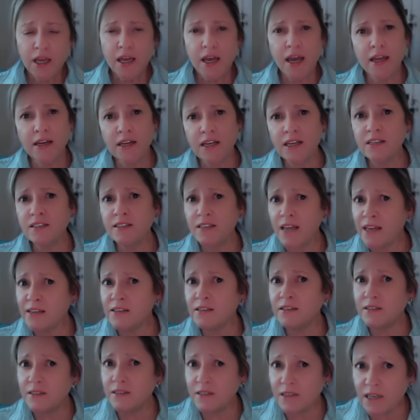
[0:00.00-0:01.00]
And he said
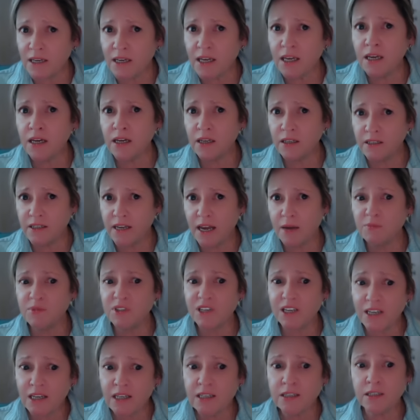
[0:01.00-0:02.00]
seeking contempt
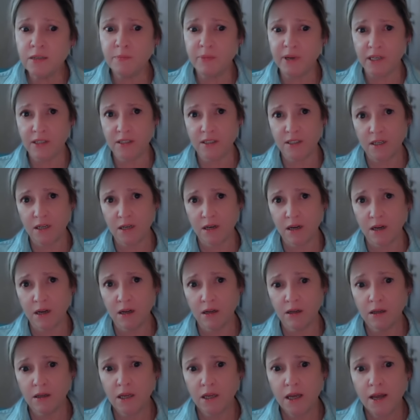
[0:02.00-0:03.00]
is a big
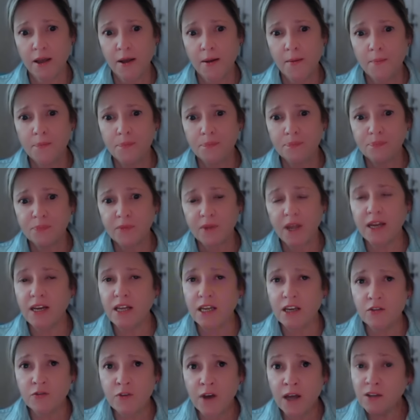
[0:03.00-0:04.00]
deal. And
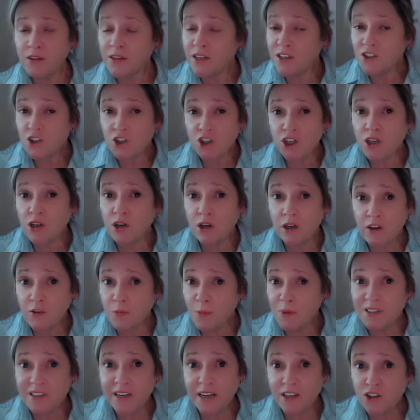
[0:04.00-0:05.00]
he felt that she could have
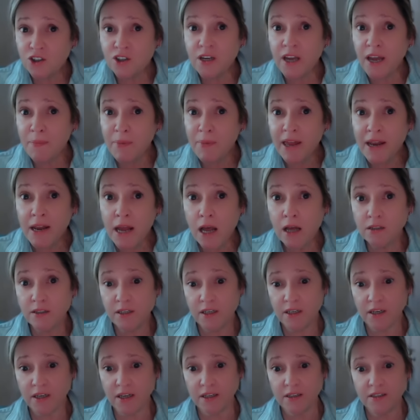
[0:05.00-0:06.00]
potentially been held
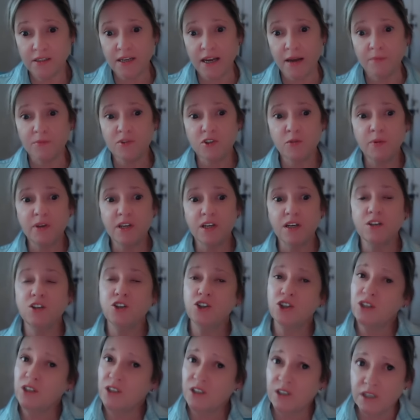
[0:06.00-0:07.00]
in contempt because
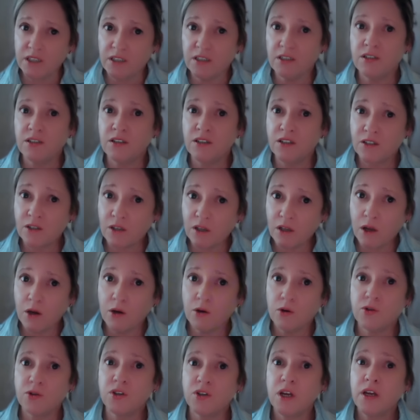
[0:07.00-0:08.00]
she didn't
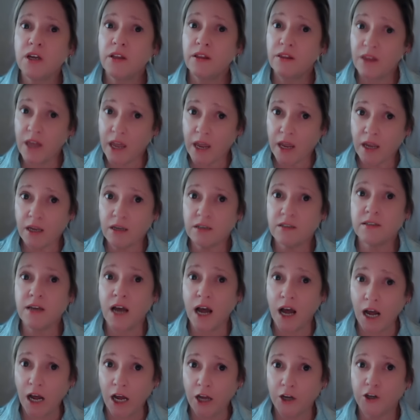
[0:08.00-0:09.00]
disclose things
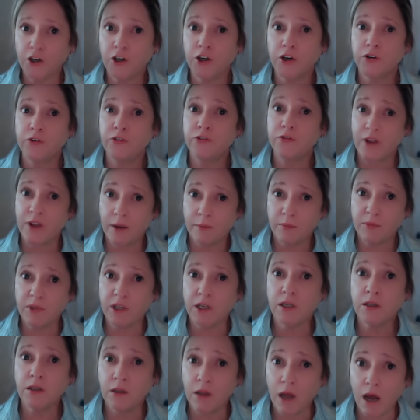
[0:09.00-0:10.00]
on her
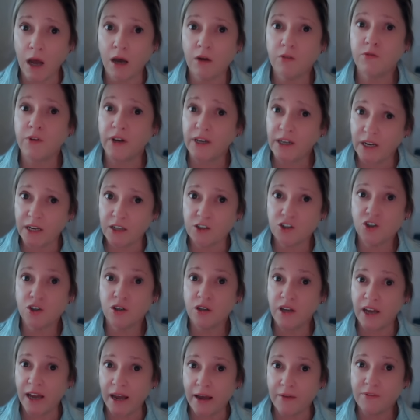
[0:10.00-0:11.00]
family law financial
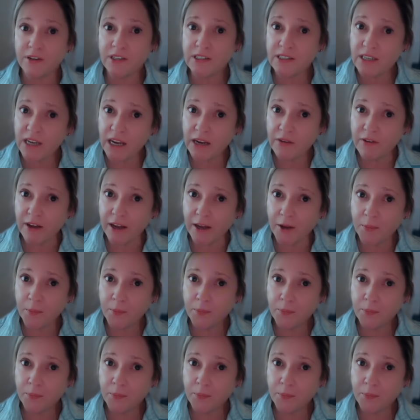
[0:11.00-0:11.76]
affidavit.